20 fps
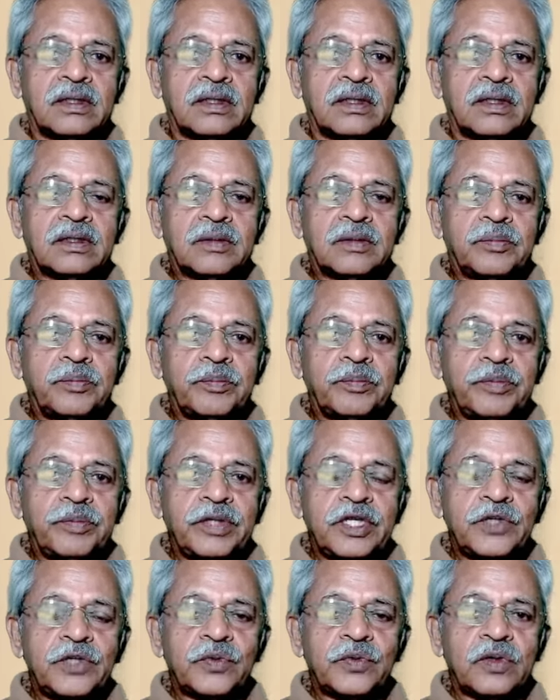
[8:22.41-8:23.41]
the
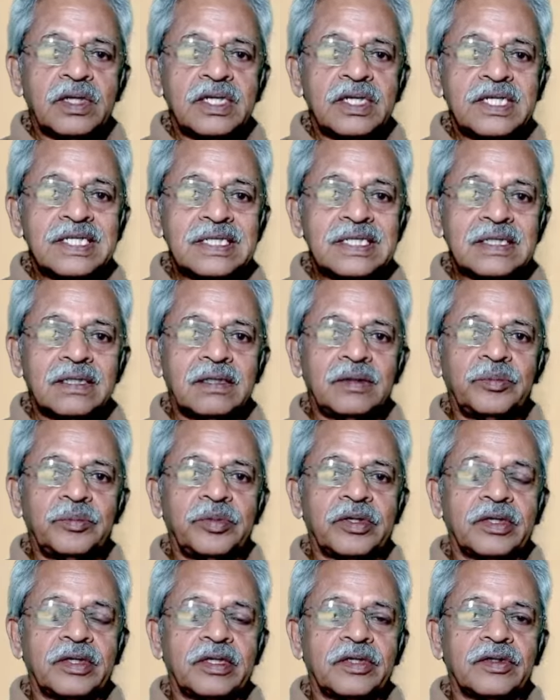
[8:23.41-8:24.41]
B12 is
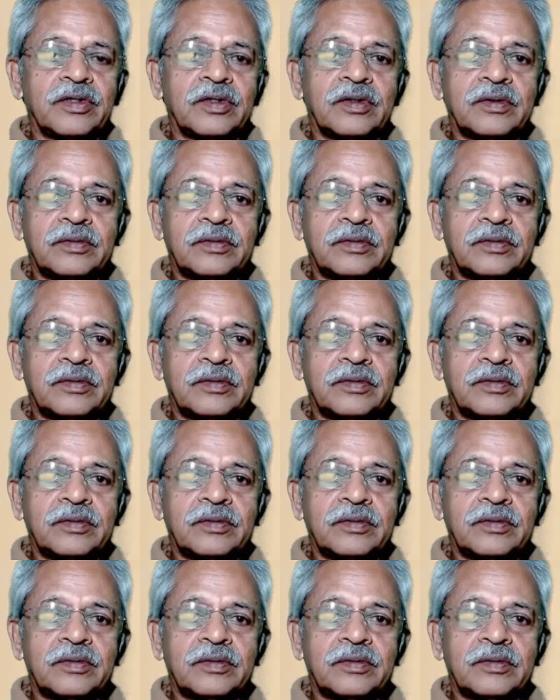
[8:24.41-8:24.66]
liberated.